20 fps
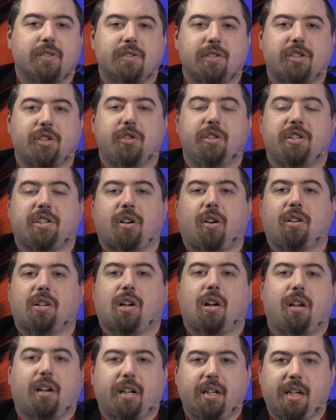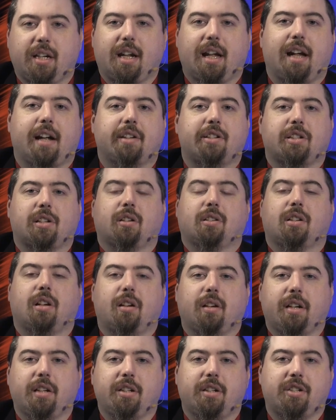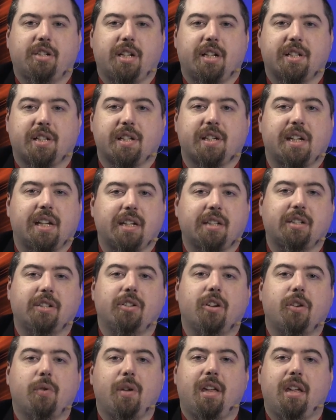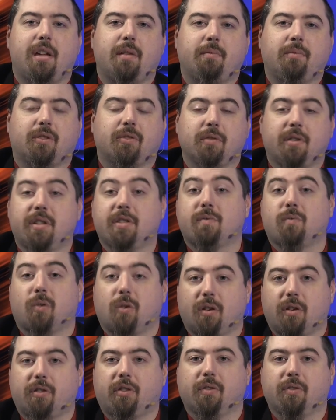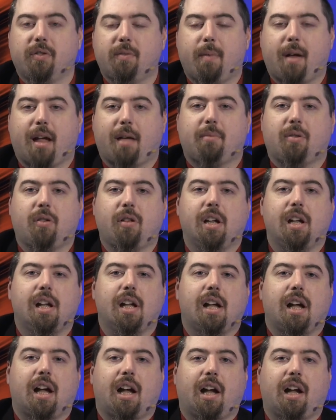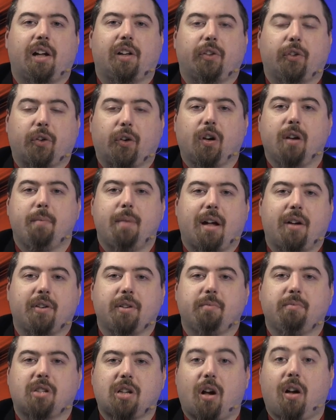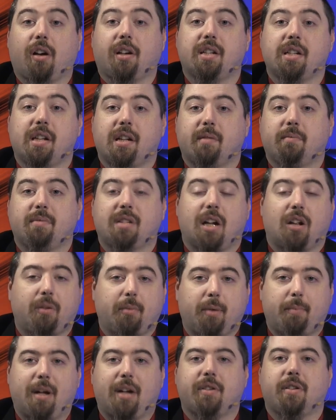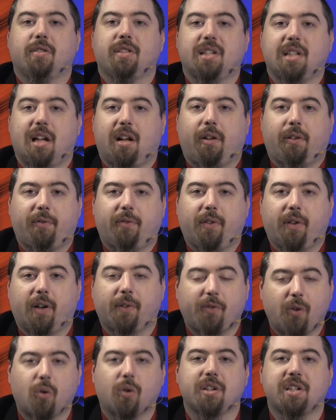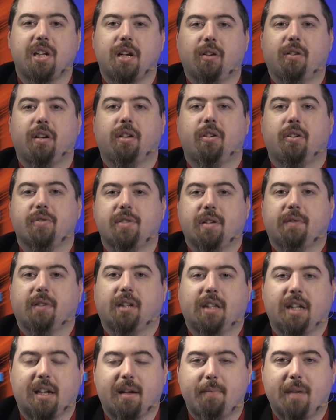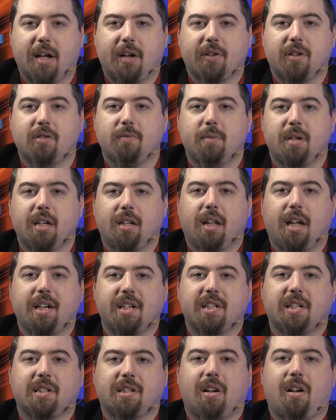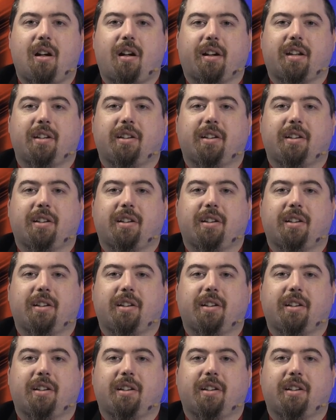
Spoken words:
So you start talking to God, start talking to Jesus, get to know him through his word, through the Bible, learn about him, talk to him, tell him about yourself. Of course, he already knows everything about you, but he likes to talk,